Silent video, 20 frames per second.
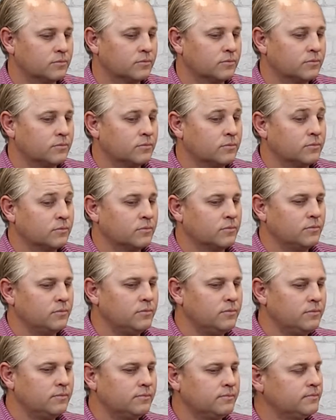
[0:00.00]

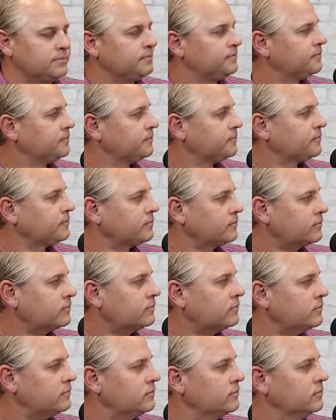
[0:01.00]

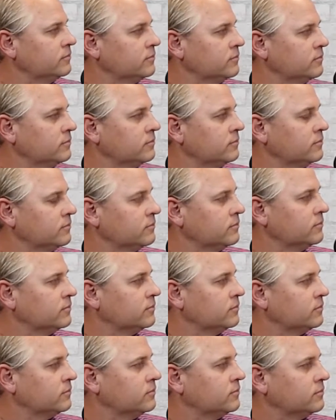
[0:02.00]

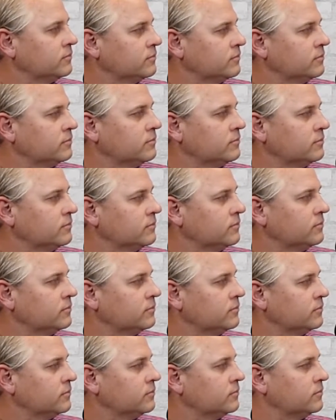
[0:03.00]

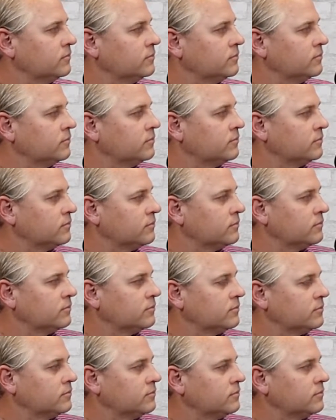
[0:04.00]

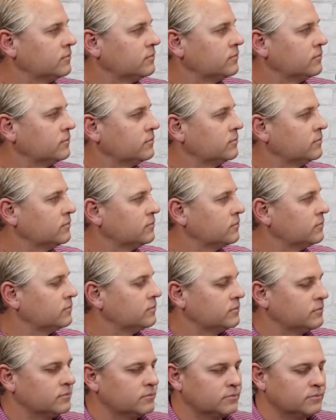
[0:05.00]

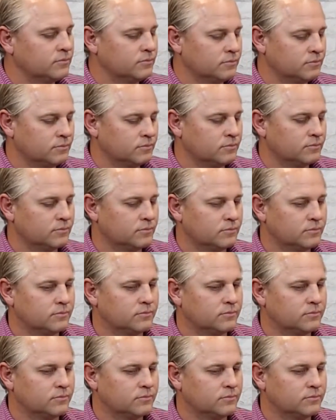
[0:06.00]
This person isn't speaking.